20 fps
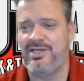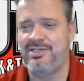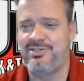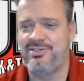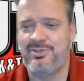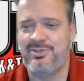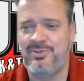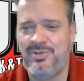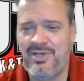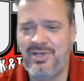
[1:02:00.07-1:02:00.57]

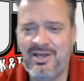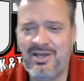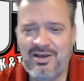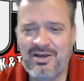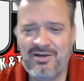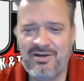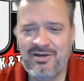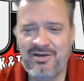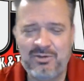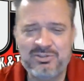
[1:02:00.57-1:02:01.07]
So,
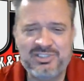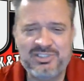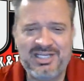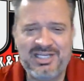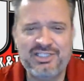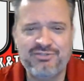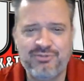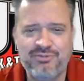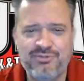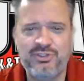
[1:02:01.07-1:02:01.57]
folks, thanks
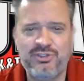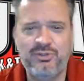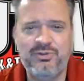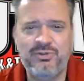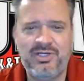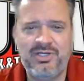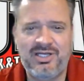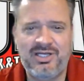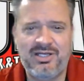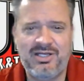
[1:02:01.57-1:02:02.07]
for
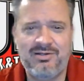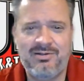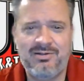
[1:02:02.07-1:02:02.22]
tuning in